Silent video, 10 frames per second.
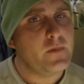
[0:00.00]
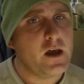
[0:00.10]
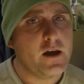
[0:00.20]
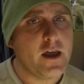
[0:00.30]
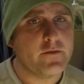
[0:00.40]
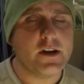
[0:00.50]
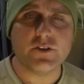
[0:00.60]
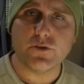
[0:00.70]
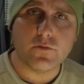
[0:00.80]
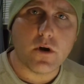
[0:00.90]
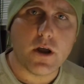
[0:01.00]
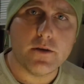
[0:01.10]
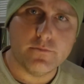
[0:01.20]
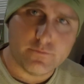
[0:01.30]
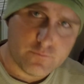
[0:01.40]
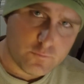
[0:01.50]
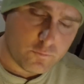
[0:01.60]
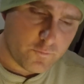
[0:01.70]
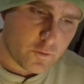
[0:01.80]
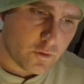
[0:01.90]
Have an extra rod
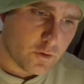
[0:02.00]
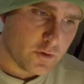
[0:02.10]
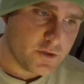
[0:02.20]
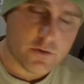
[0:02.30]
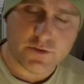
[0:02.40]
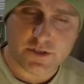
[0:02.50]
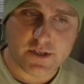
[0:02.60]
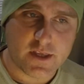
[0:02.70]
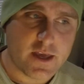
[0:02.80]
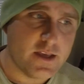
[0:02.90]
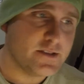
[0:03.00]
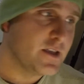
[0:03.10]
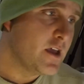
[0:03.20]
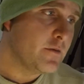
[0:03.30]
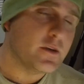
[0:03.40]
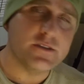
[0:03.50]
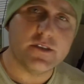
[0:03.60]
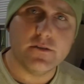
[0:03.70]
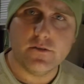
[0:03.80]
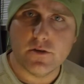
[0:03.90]
for, just in case, because
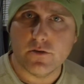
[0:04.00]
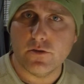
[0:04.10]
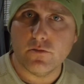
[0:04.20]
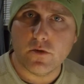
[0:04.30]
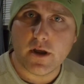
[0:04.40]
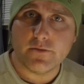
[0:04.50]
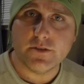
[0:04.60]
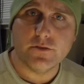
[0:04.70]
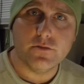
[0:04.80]
you will have